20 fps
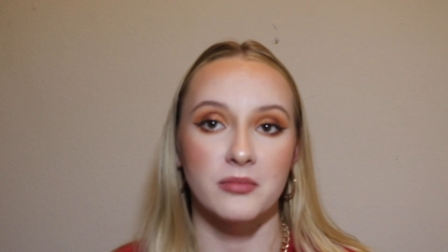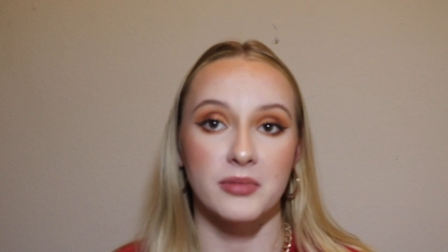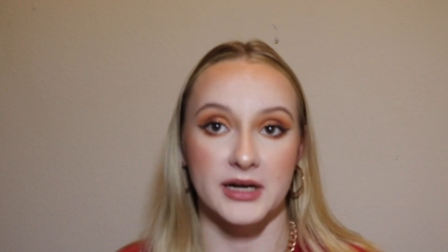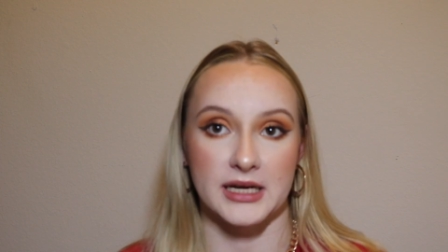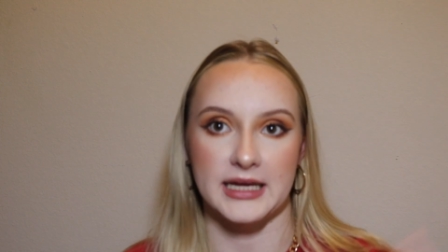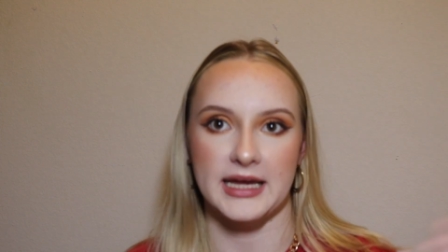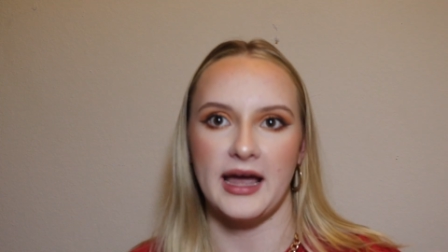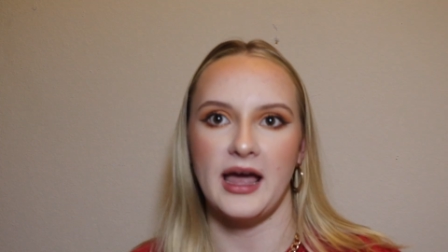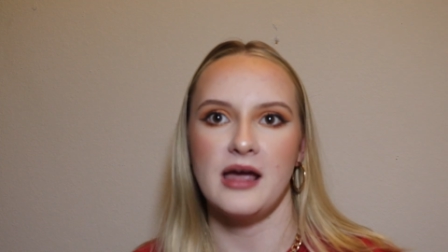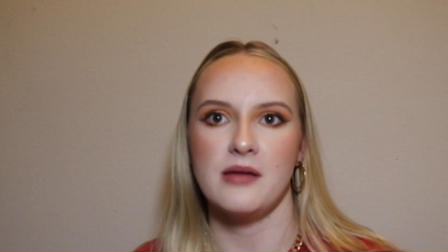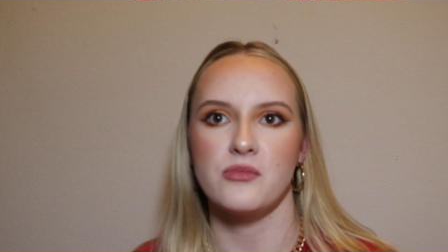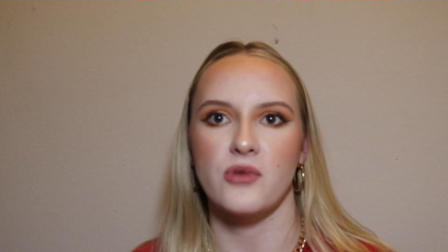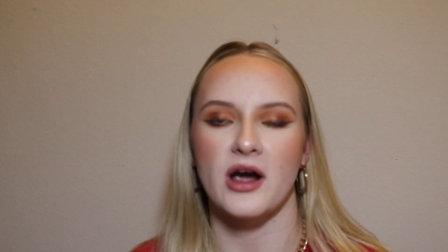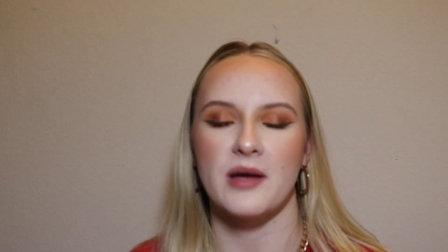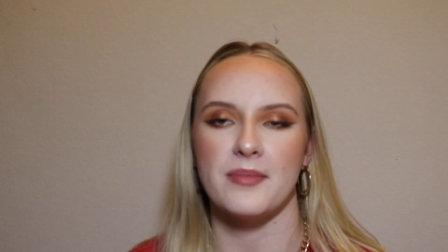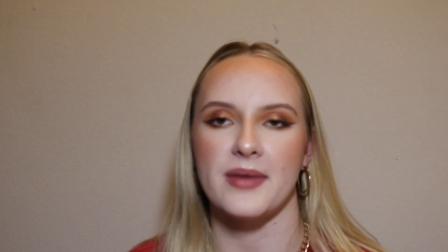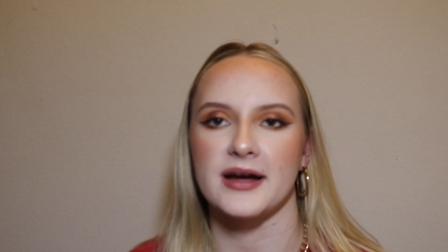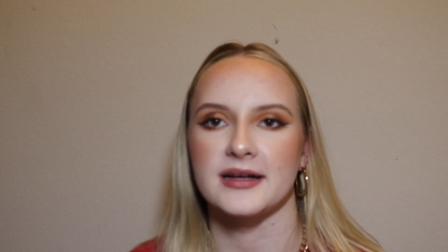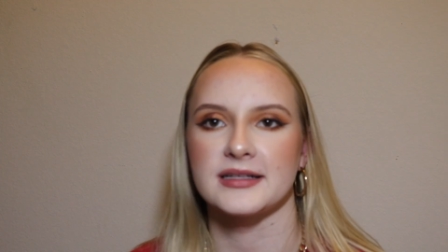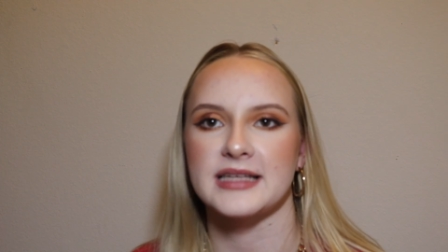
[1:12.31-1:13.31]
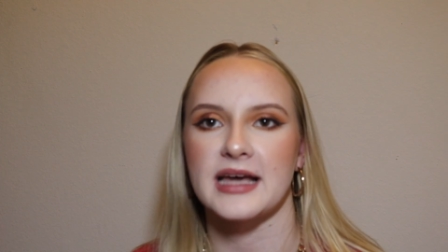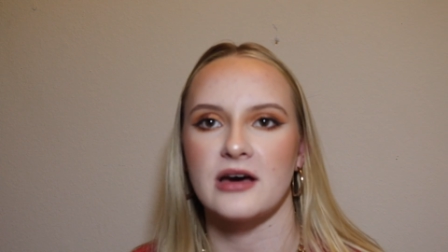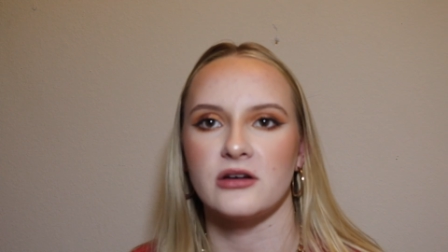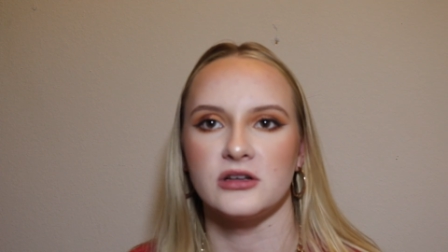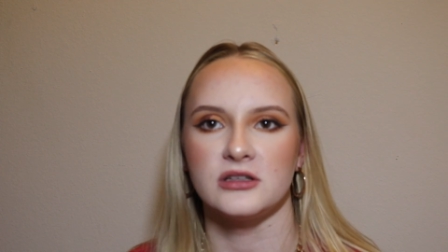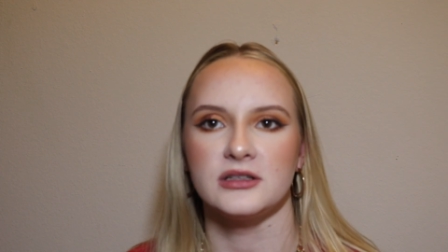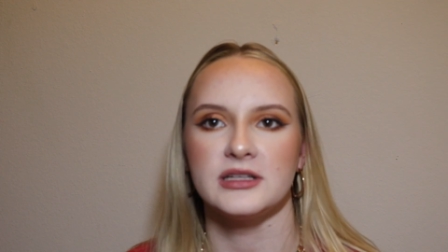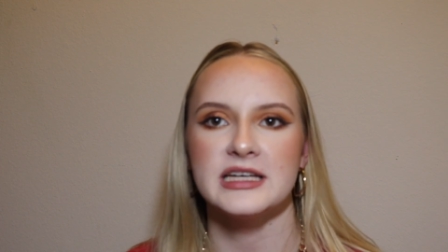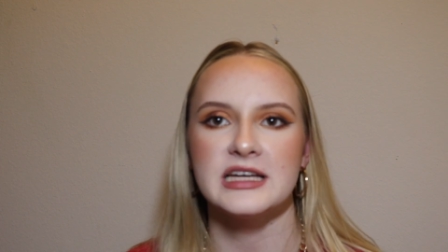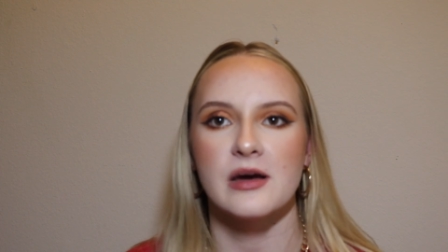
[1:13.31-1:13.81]
but it came right back down,
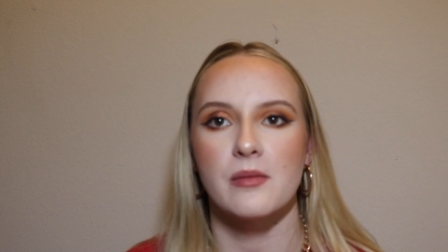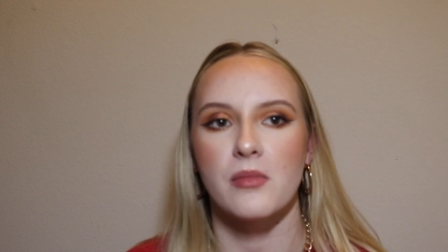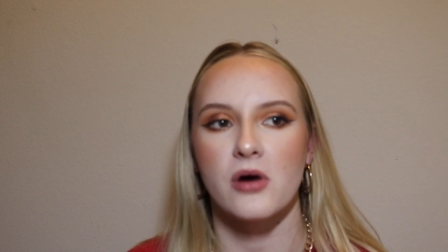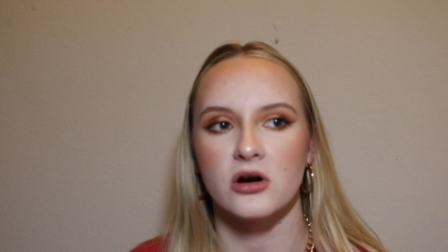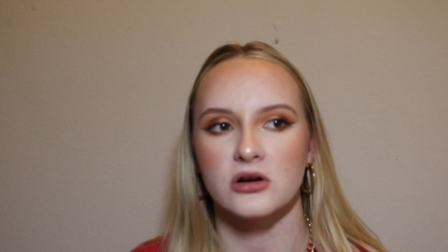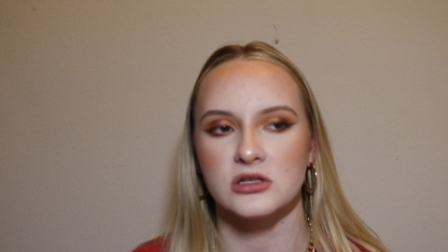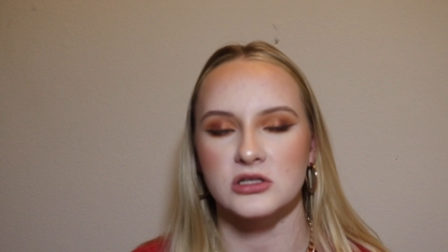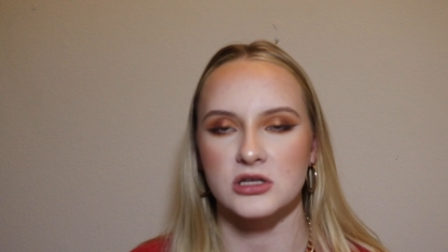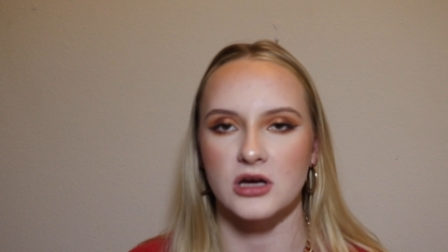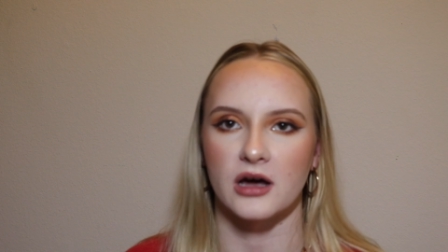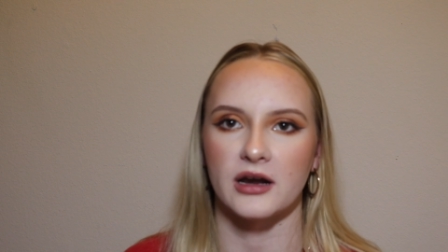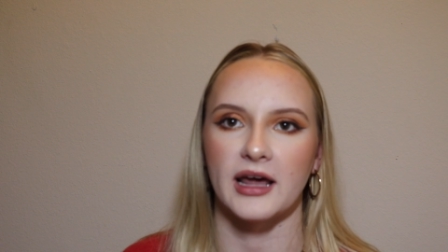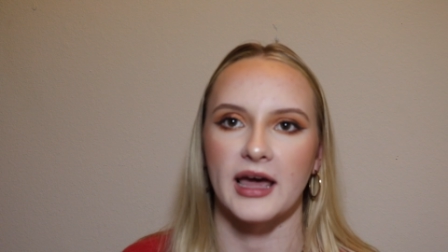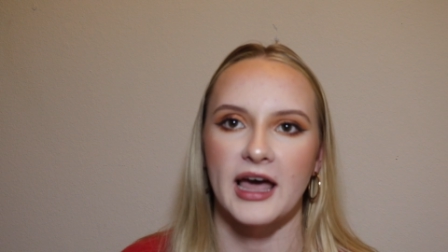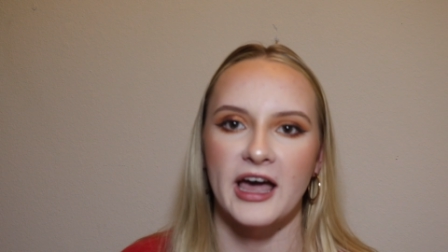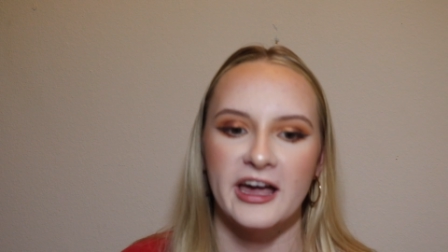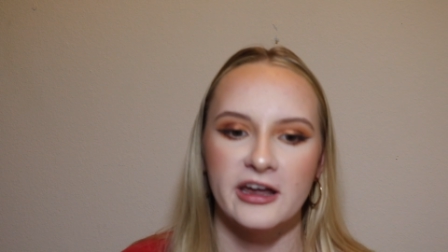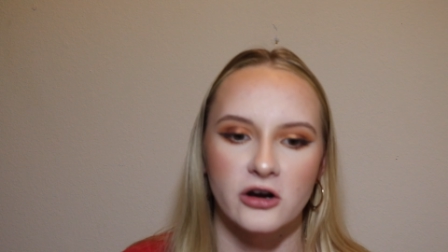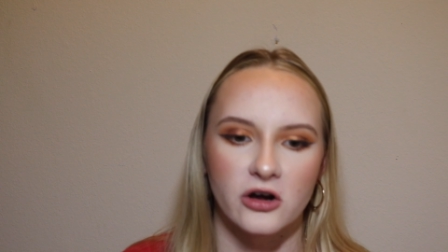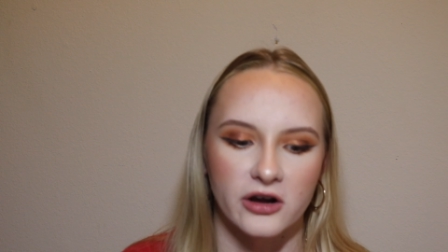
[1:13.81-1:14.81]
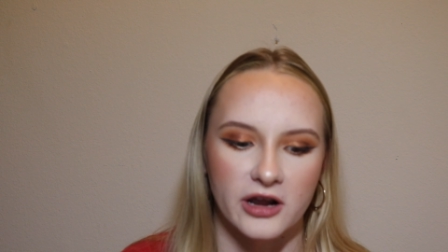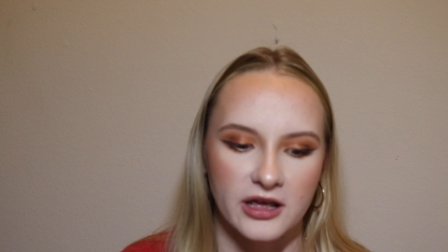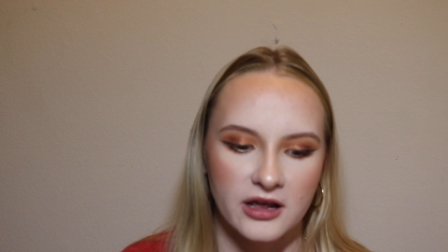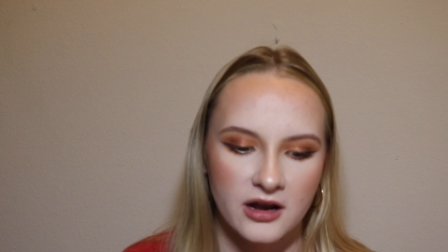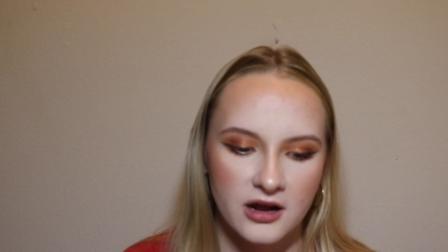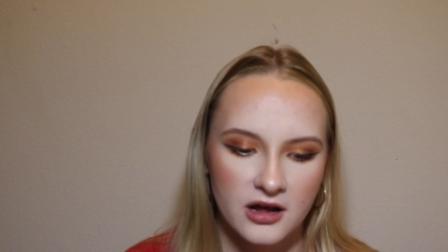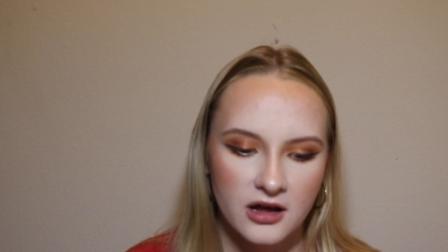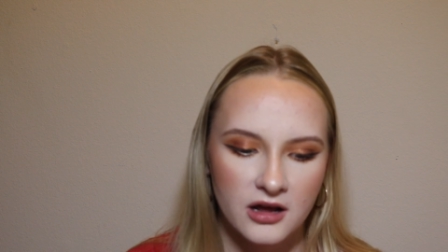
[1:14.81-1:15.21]
and Lieke Martens got a head on it,